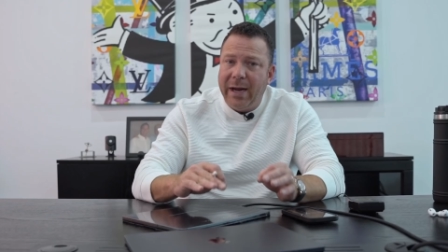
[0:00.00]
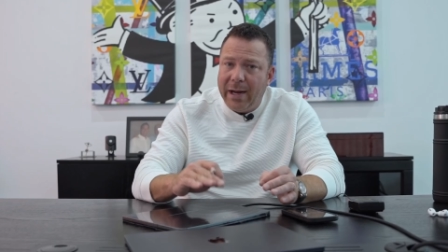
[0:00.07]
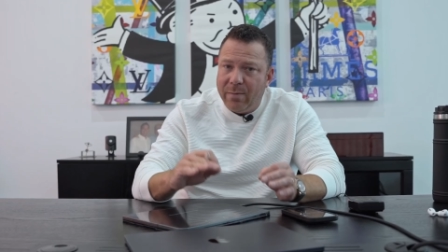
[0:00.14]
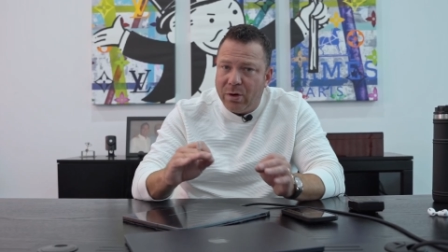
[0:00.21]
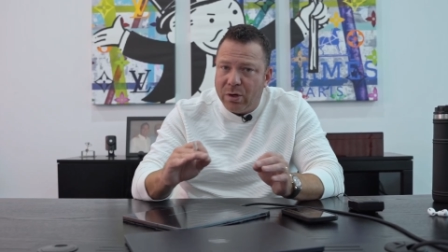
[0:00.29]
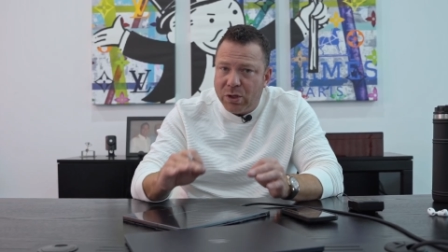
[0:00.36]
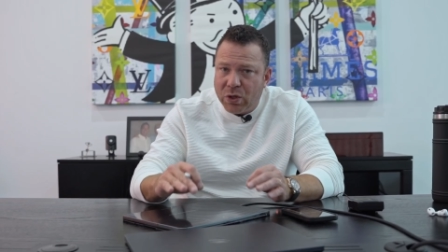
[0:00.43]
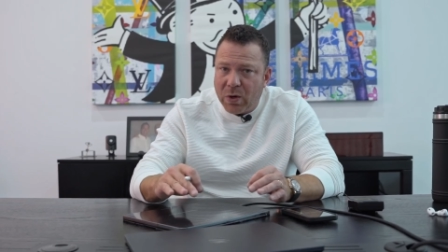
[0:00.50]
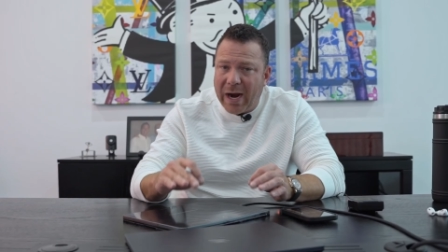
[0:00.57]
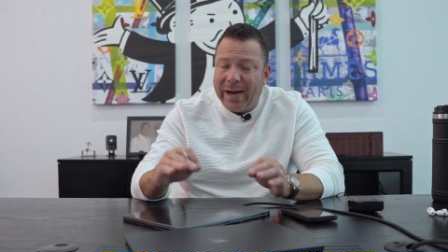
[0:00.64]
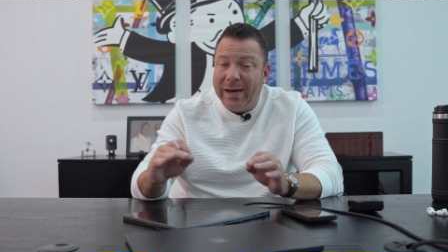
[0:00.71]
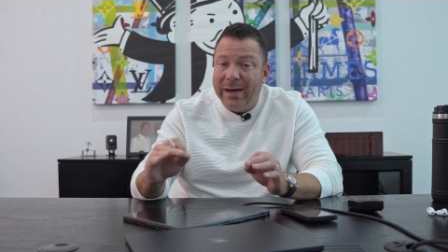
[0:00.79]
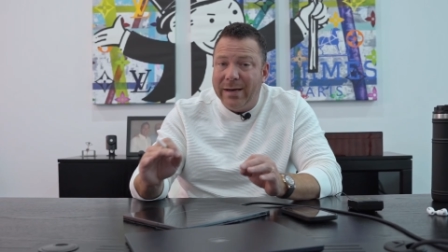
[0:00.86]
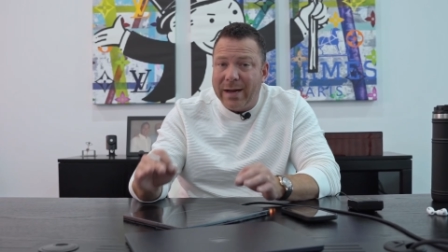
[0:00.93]
able to track
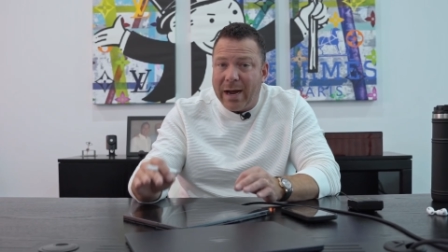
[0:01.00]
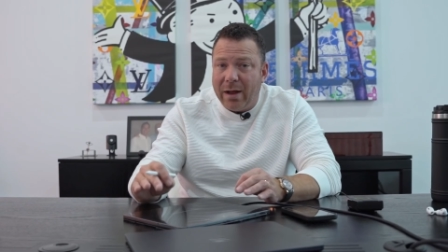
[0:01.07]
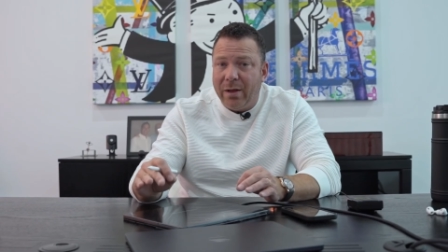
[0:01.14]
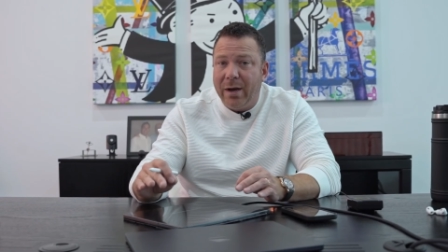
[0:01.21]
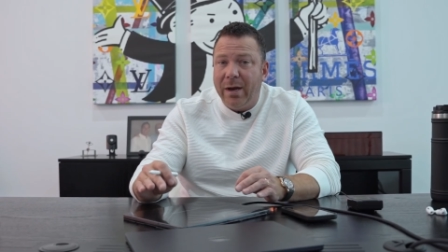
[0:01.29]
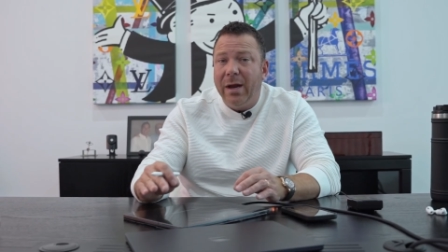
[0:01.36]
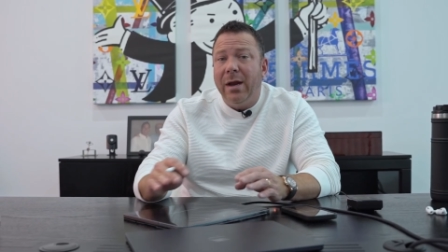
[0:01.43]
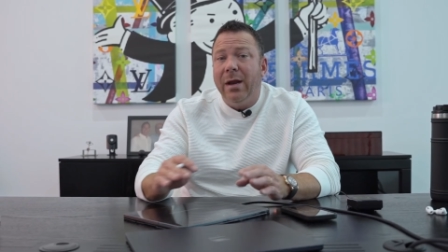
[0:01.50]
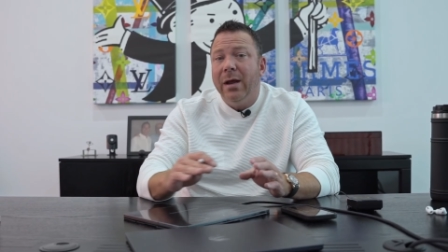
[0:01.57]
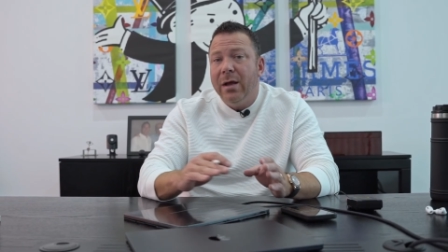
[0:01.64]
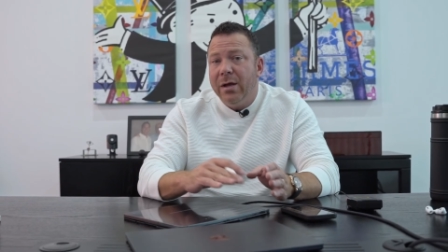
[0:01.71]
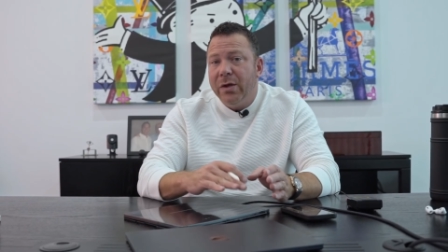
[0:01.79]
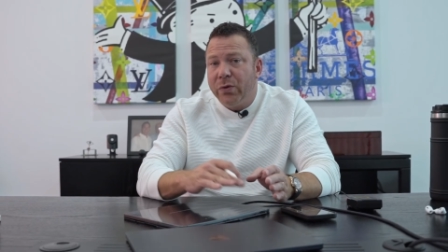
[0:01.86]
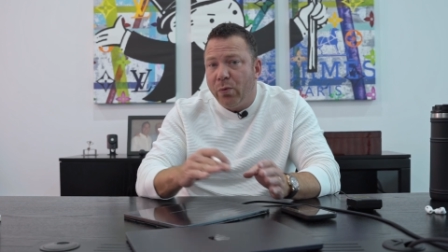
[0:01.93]
it and dial it in
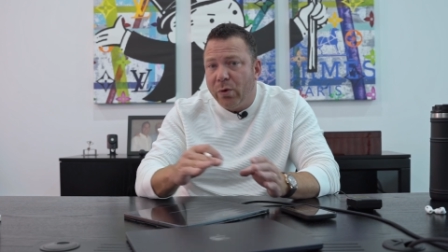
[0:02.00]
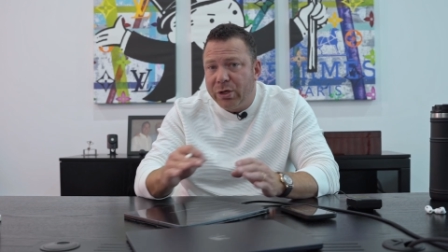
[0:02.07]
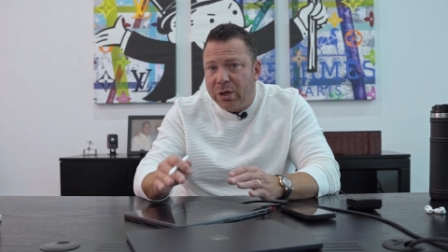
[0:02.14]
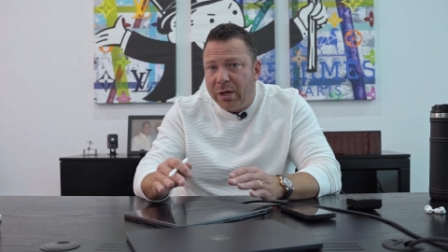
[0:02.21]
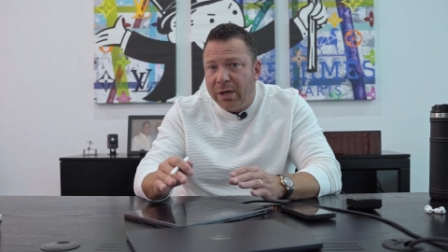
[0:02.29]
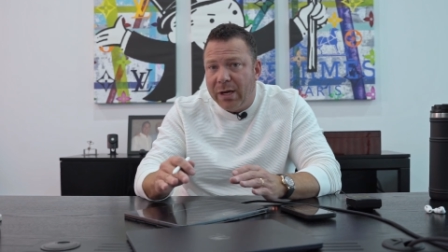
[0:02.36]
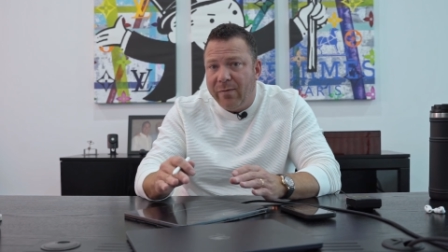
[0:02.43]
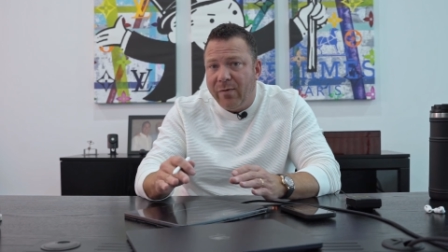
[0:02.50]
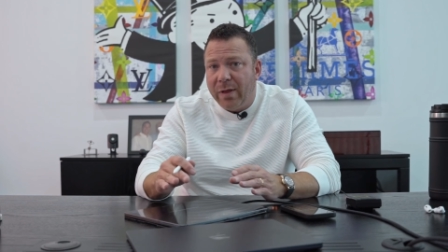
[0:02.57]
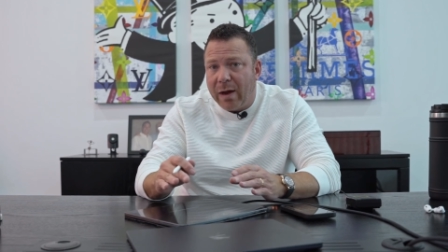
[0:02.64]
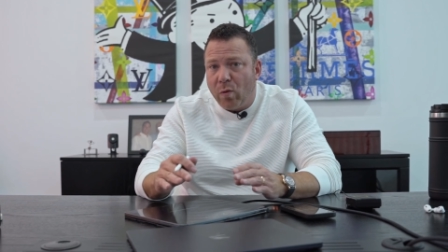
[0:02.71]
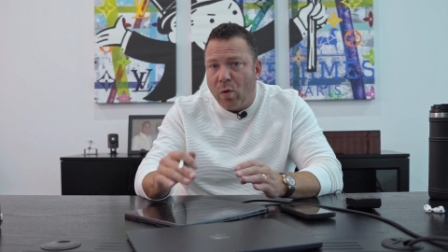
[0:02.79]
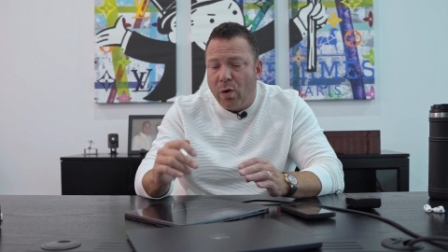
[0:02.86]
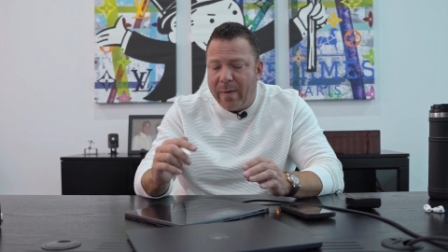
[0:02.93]
is what's going to give you
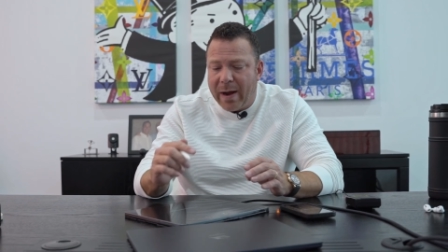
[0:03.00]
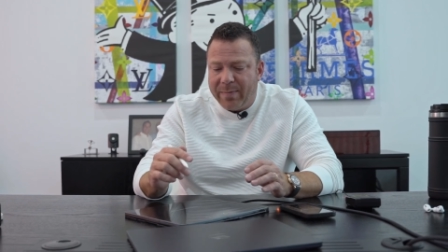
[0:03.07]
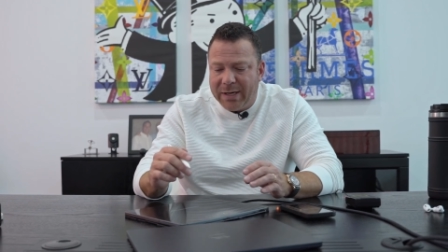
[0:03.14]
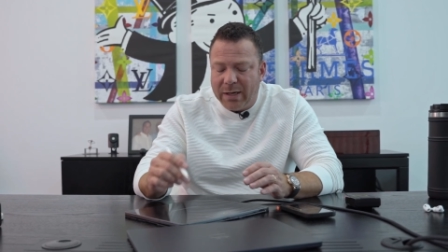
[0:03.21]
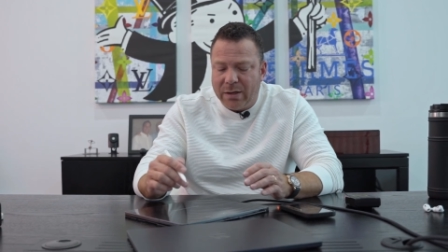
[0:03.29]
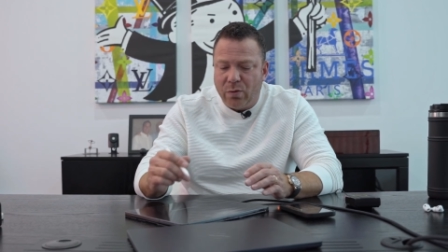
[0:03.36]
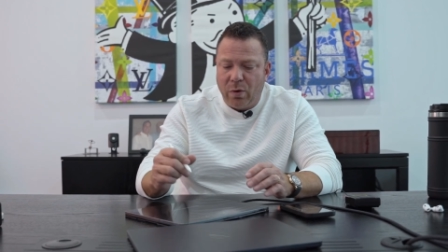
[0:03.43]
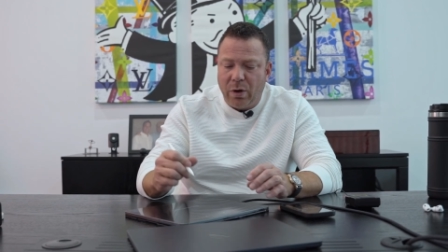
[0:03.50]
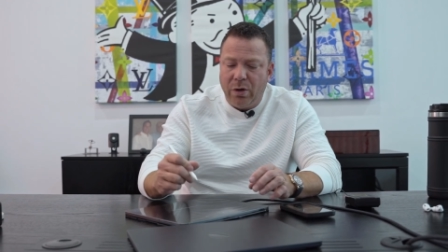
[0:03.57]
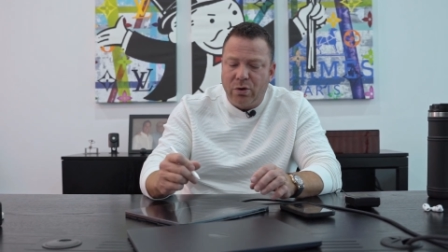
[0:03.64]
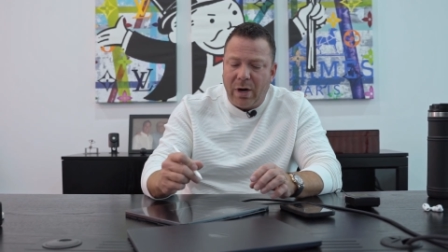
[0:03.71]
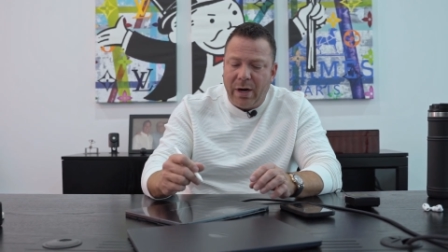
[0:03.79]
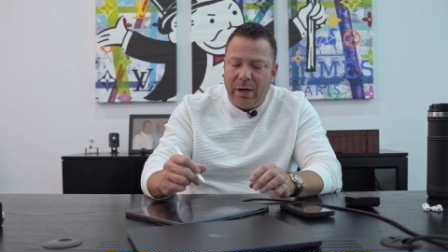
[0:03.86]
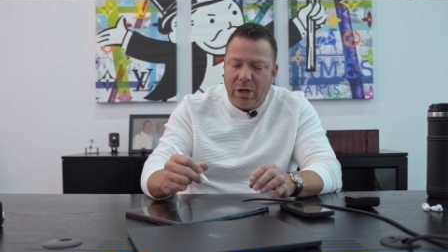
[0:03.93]
that roadmap to get to where you're
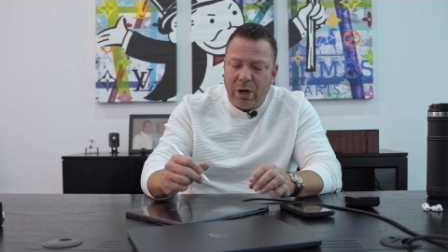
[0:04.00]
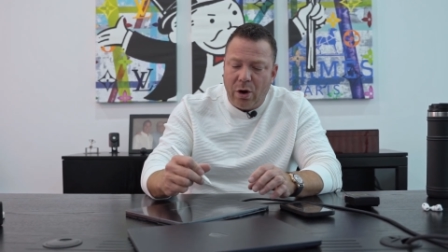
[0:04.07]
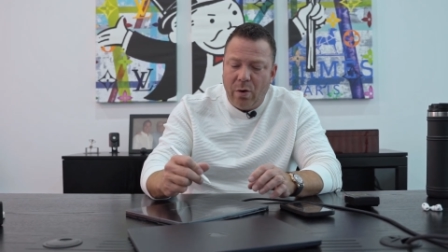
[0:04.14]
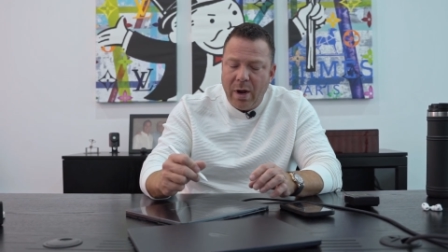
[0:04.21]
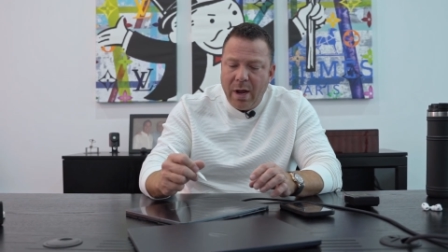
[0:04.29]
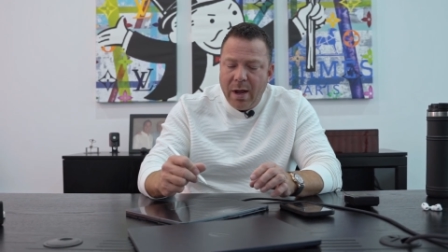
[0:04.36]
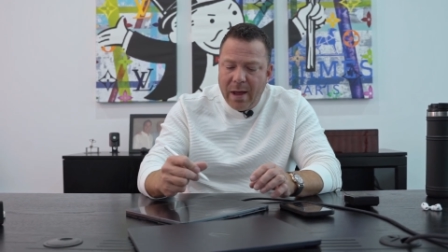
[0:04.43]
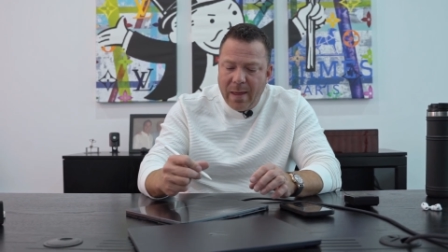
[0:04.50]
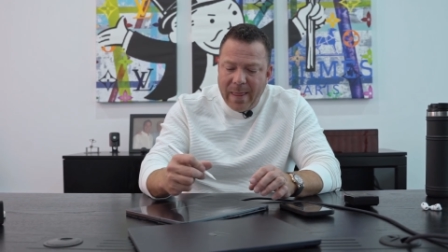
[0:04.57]
trying to go. And